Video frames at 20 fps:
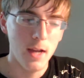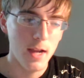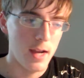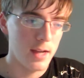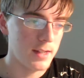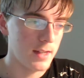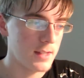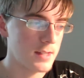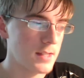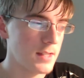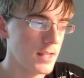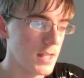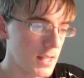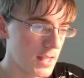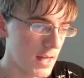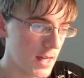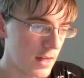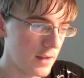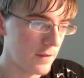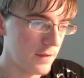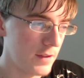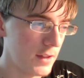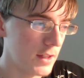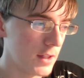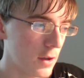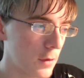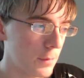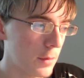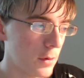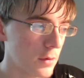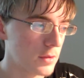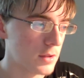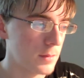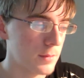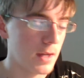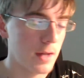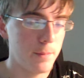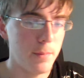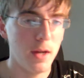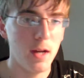and I see that video posted
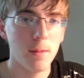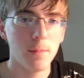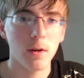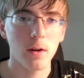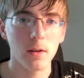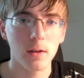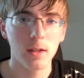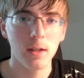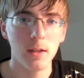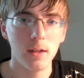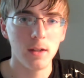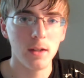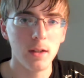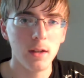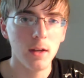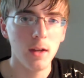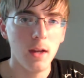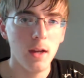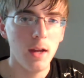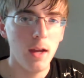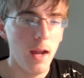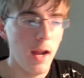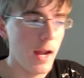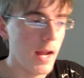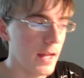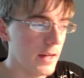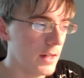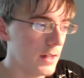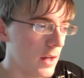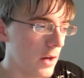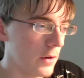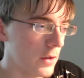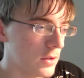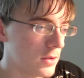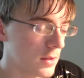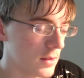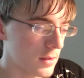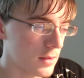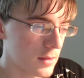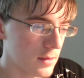by PaintballKitty, and it's
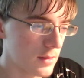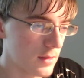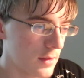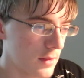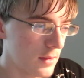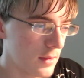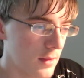just,